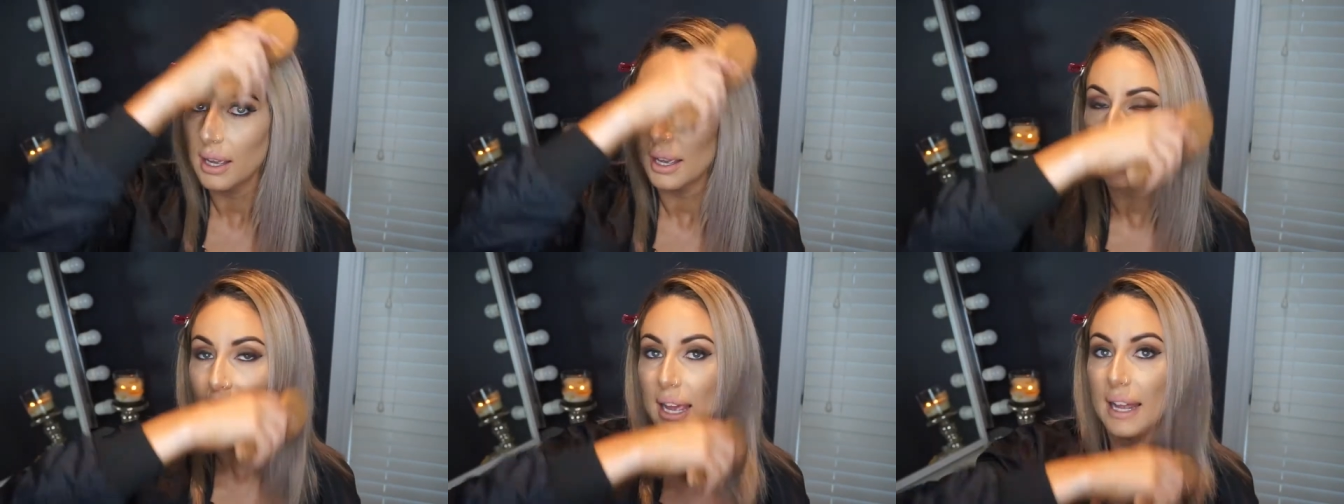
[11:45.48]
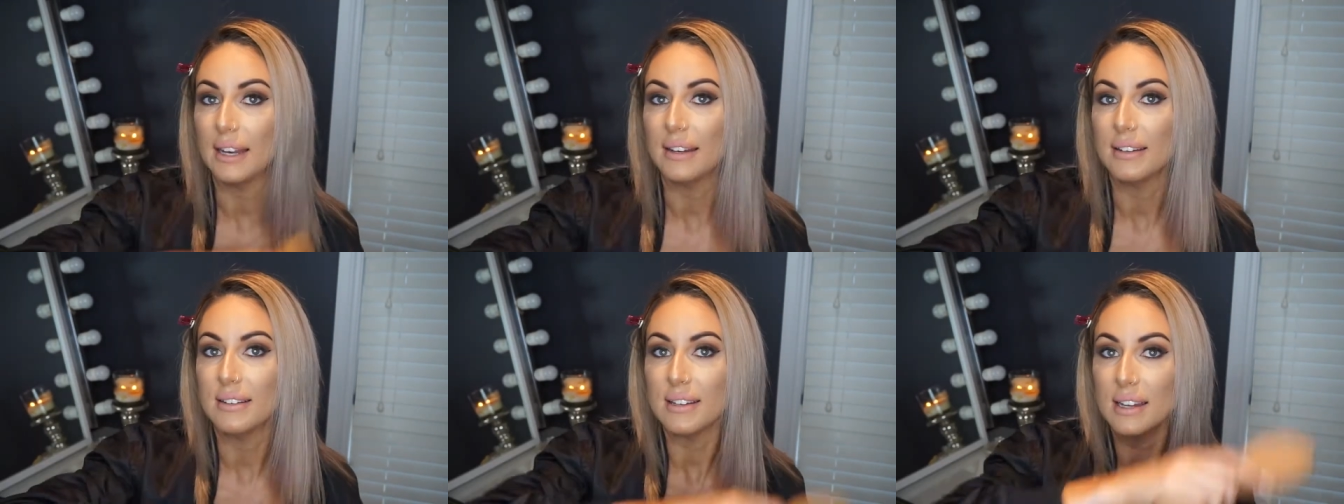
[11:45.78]

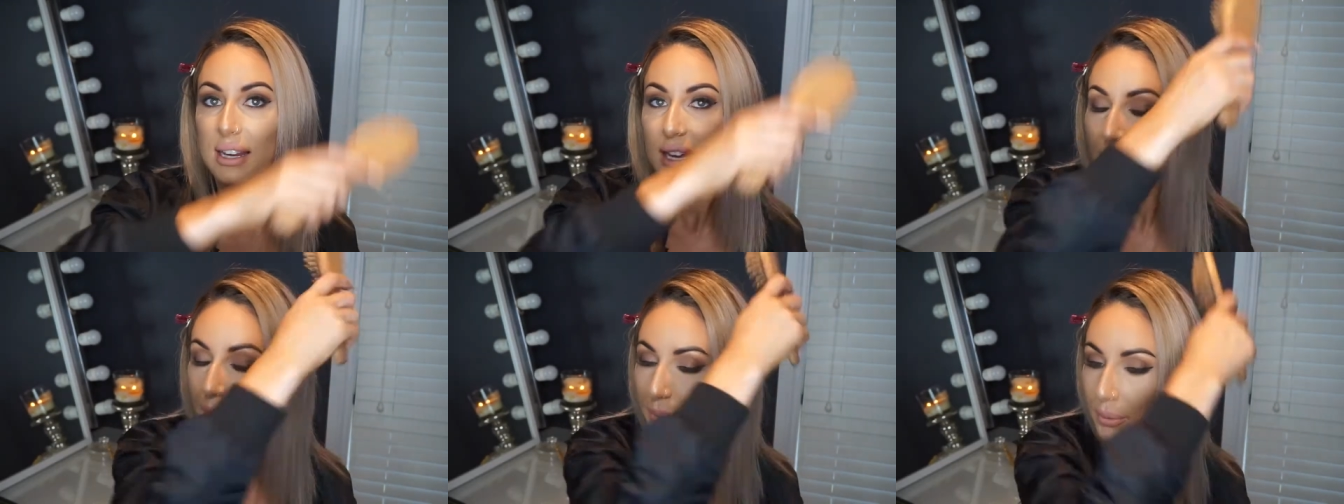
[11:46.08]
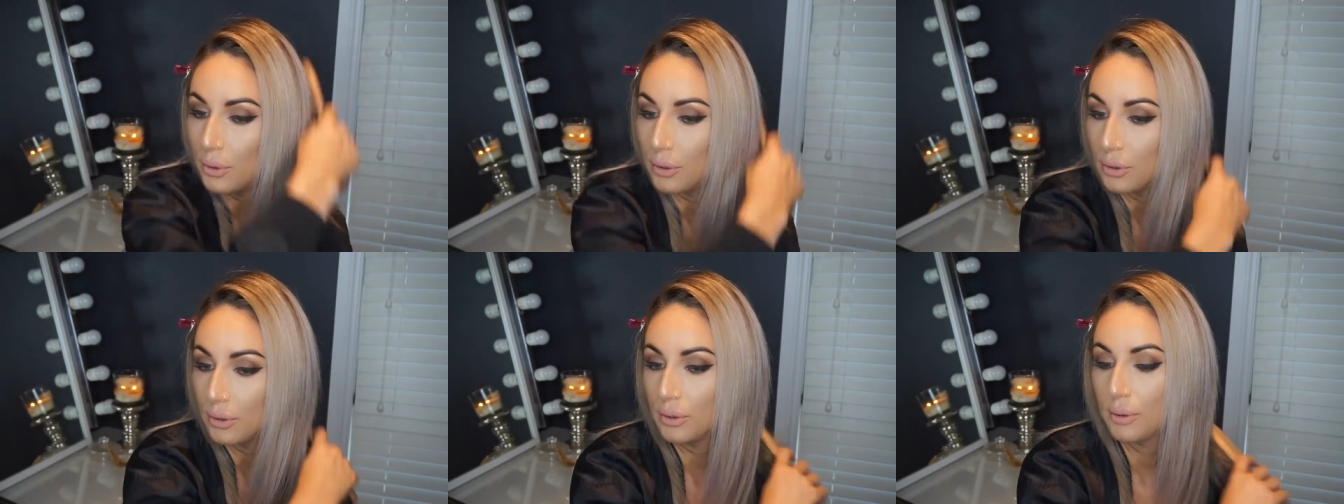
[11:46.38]
and it
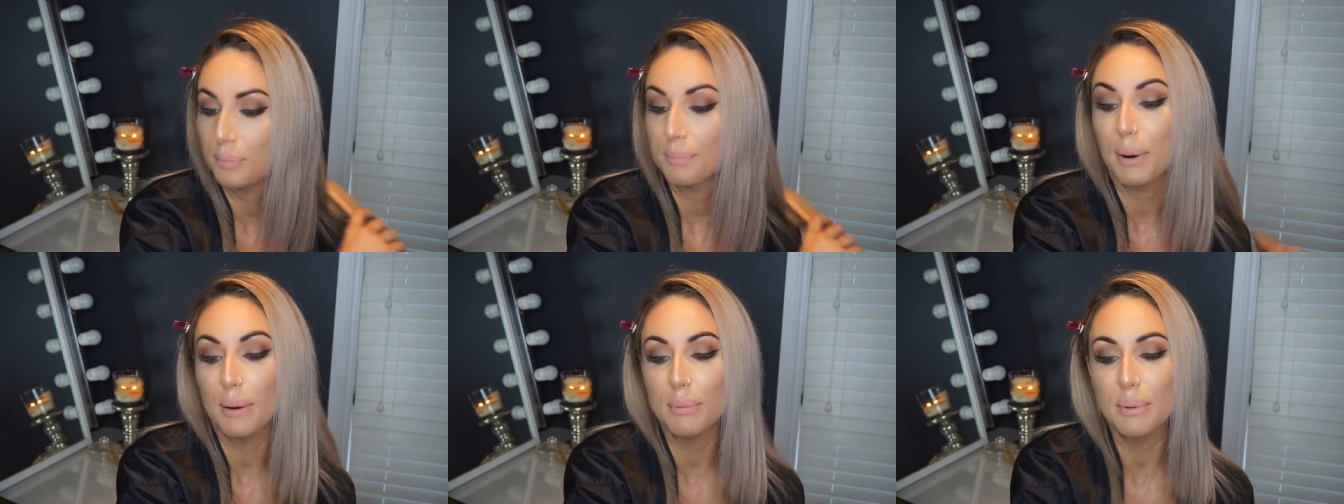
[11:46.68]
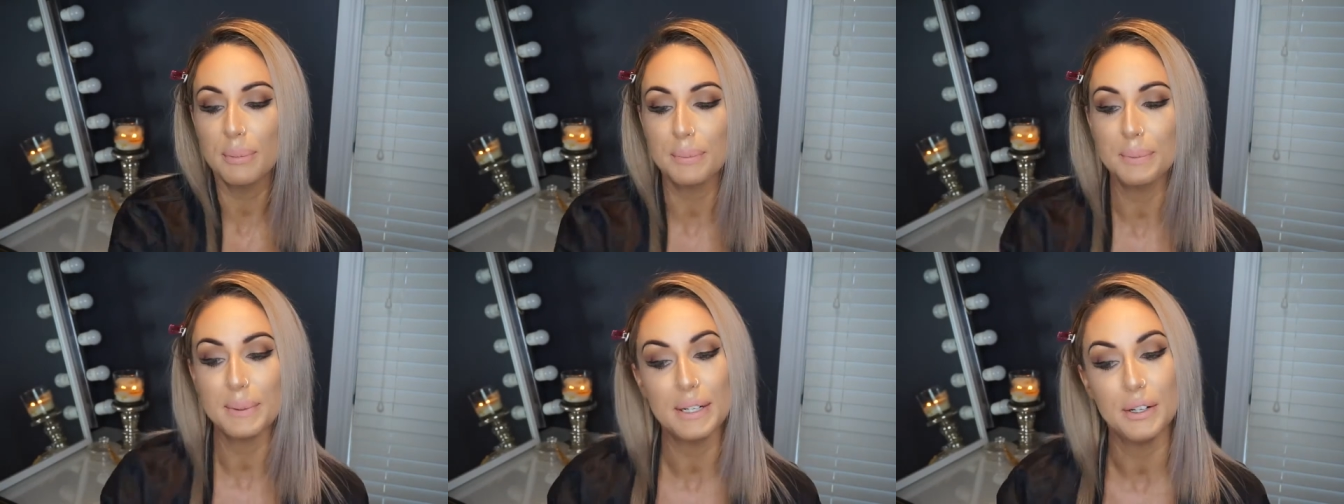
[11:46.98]
will
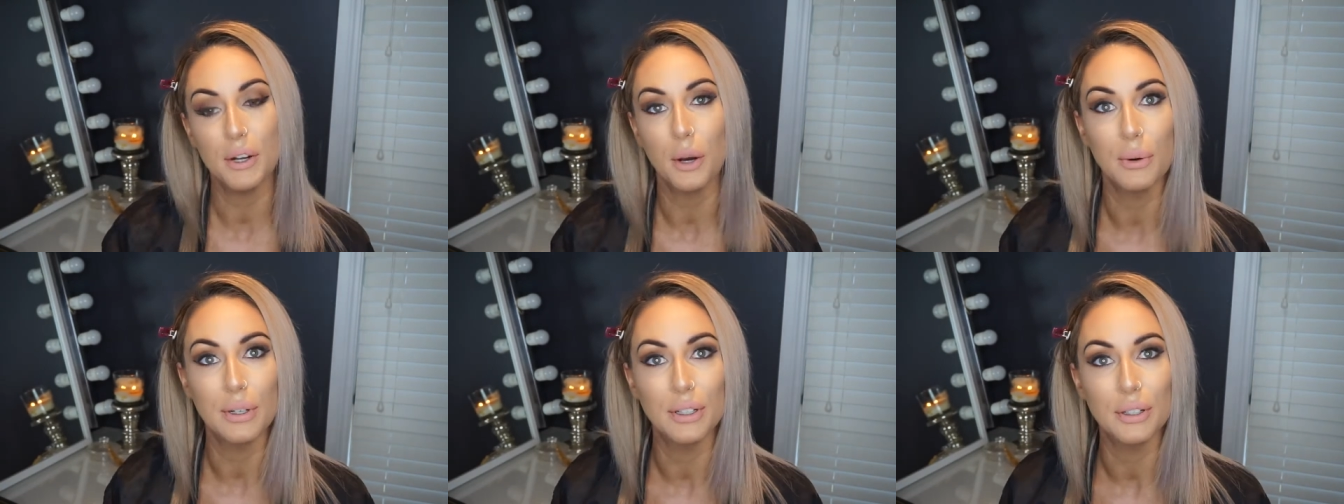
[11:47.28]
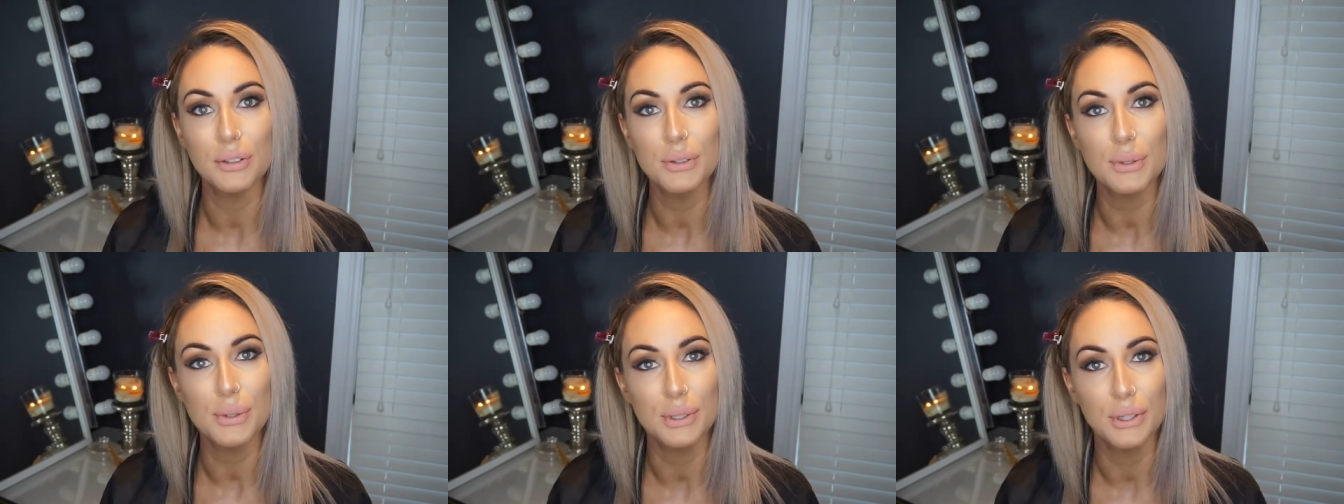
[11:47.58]
probably, no one
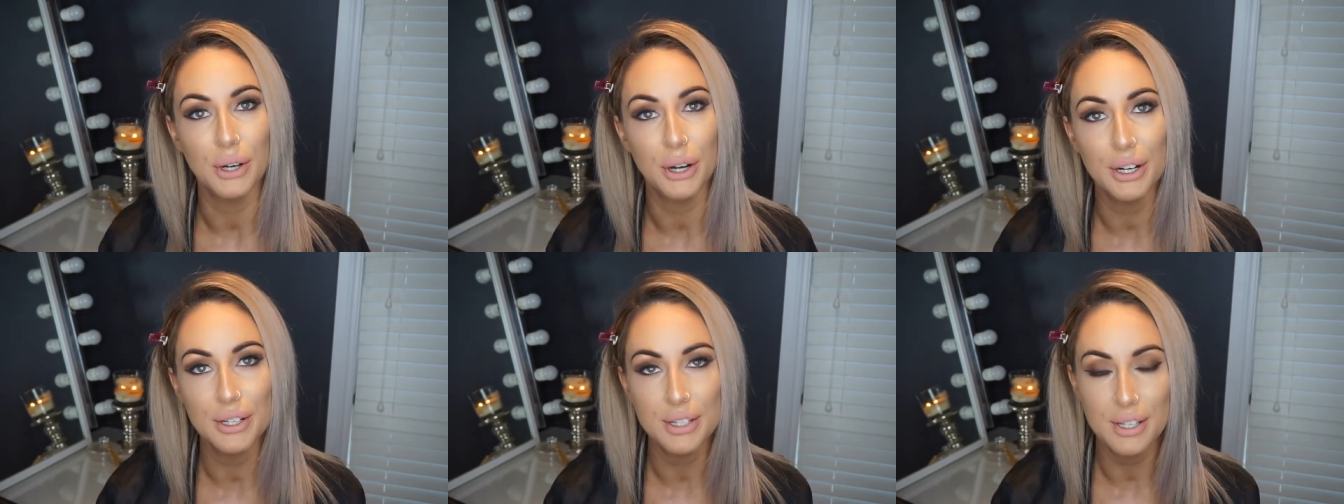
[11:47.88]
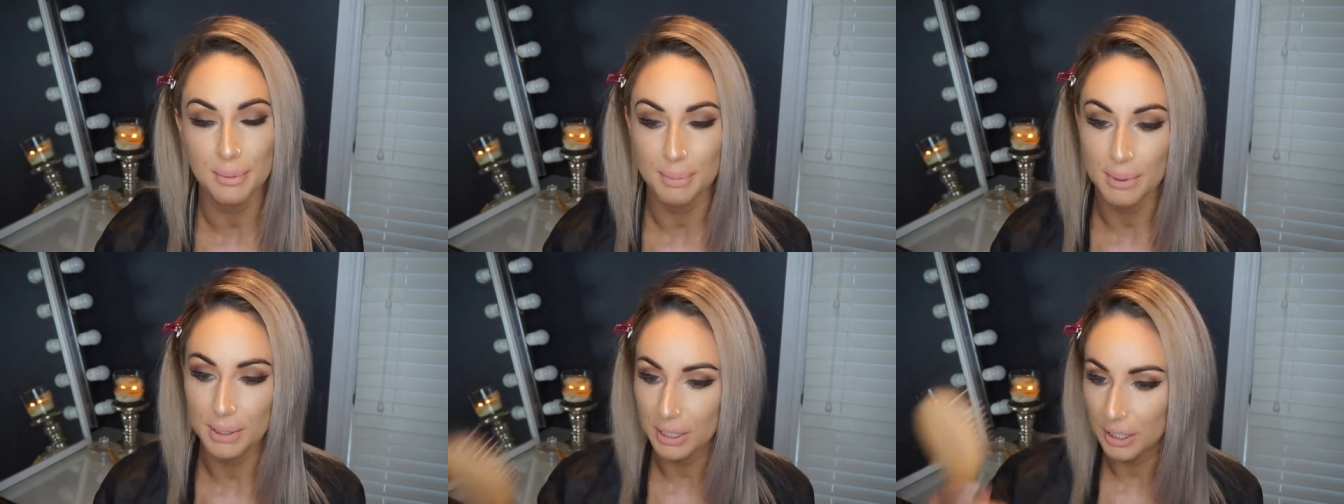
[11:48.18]
else will notice
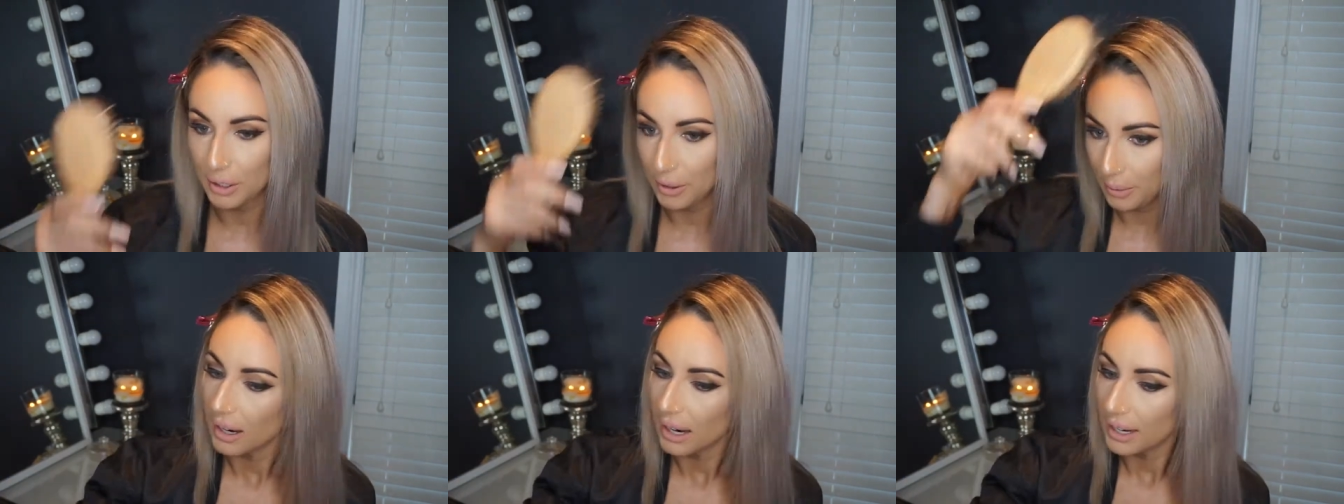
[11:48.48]
it but you.